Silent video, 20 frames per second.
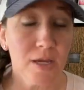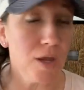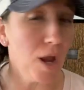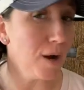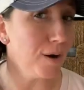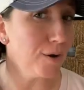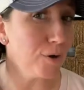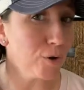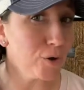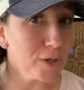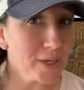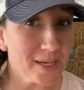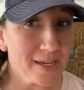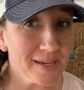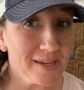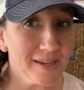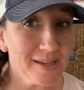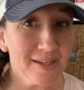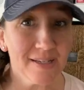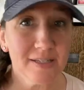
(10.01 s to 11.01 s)
younger
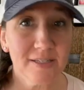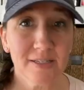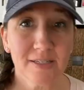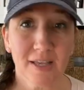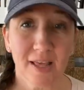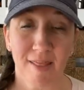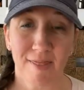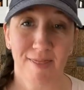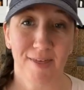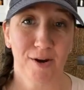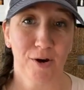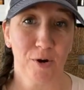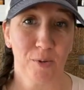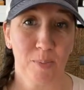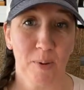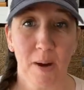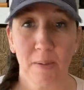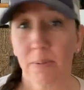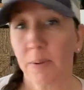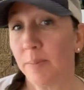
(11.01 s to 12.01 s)
kids, they're
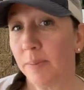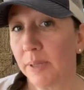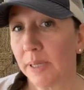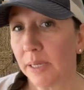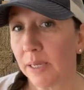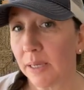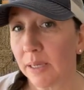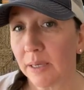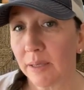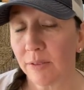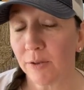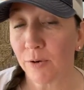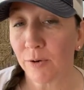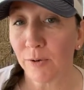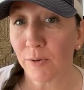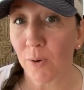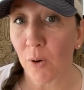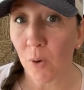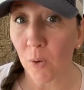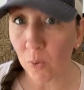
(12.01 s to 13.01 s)
probably
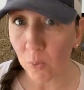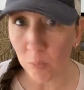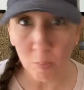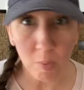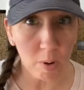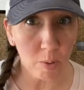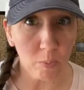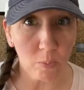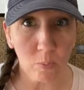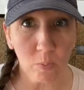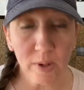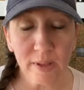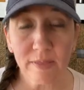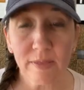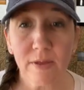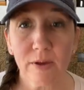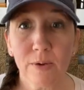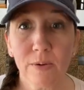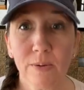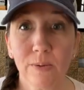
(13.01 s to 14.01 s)
either home
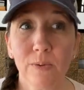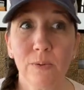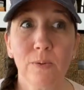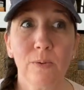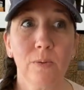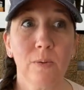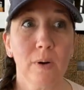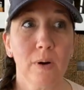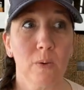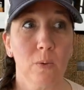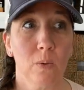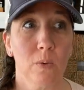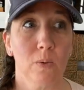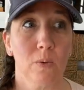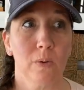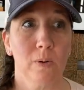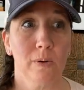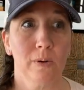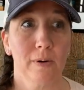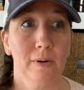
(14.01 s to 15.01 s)
with you
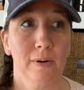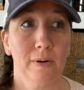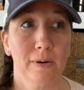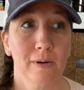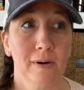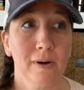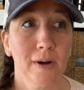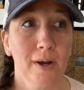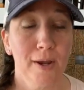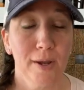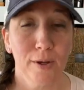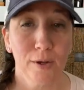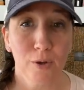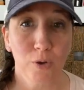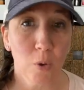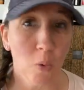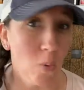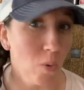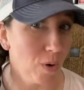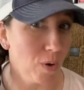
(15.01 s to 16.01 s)
or
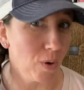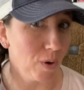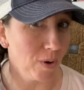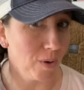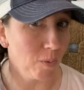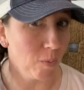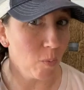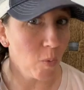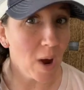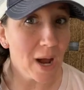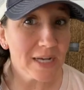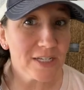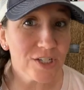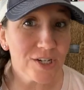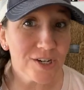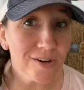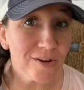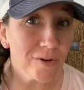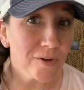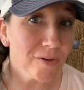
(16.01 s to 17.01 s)
you're
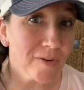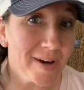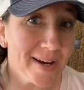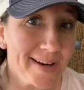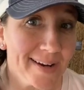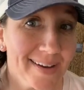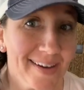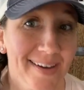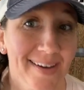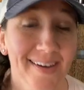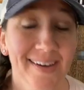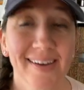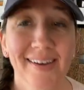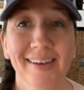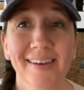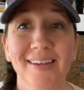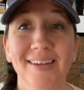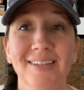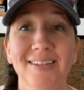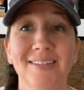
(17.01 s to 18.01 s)
watching your
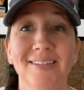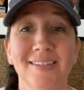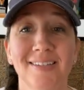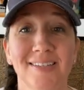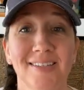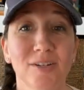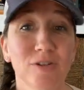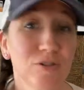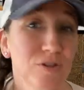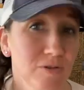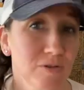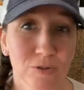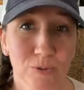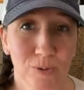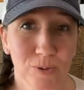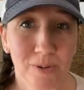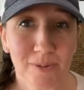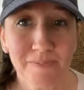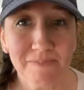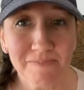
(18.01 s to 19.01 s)
grandkids. There's no
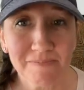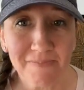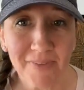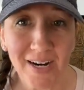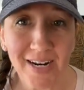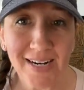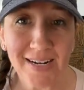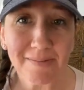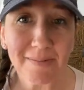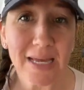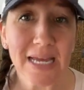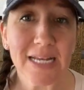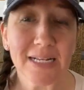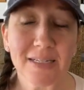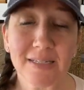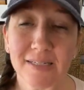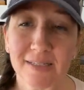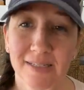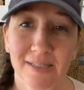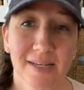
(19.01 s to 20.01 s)
school, right?
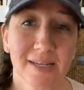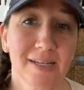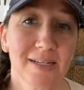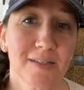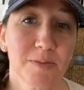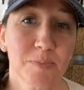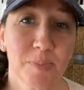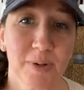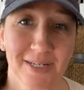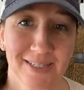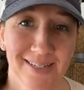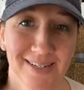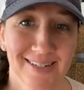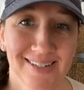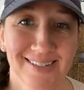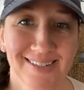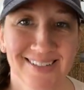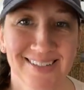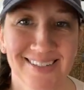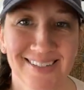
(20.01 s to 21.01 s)
It's it's
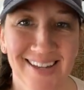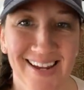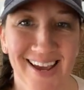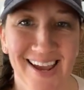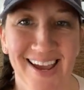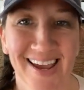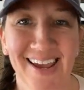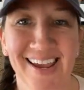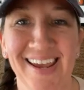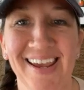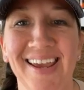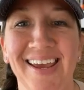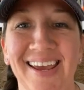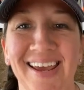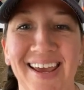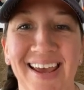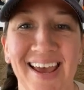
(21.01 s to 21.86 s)
President's Day.